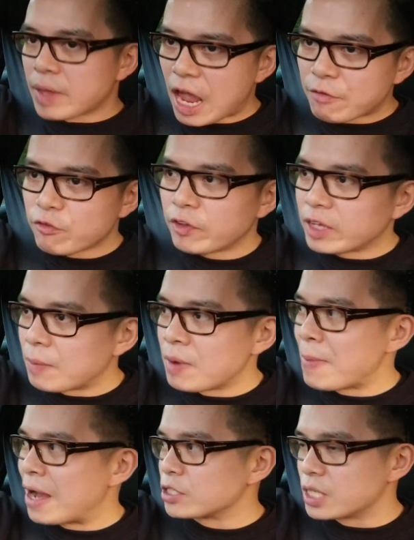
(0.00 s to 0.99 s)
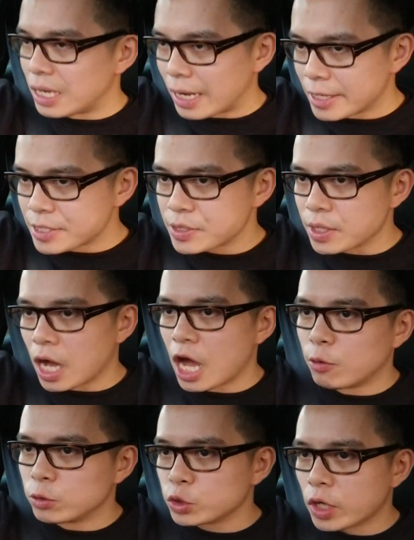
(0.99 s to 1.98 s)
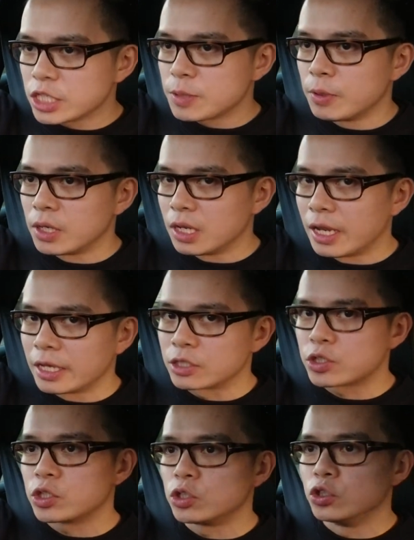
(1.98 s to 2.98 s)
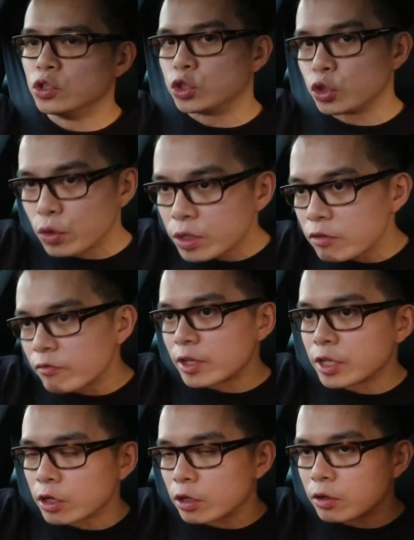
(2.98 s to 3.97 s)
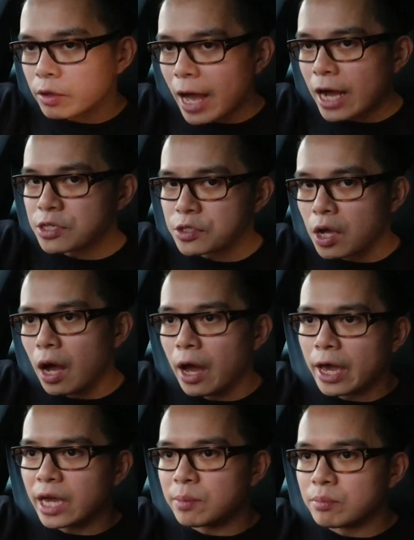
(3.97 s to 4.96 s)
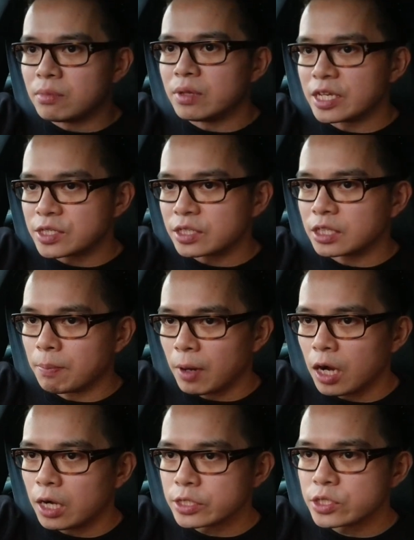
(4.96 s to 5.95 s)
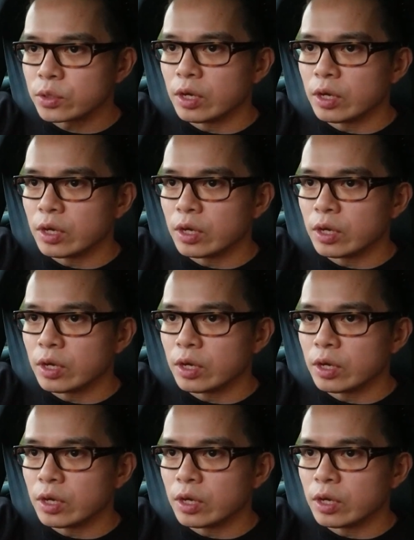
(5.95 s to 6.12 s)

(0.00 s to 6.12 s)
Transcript: everything I'm about to list, I will try to put links during the video as I'm listing the parts.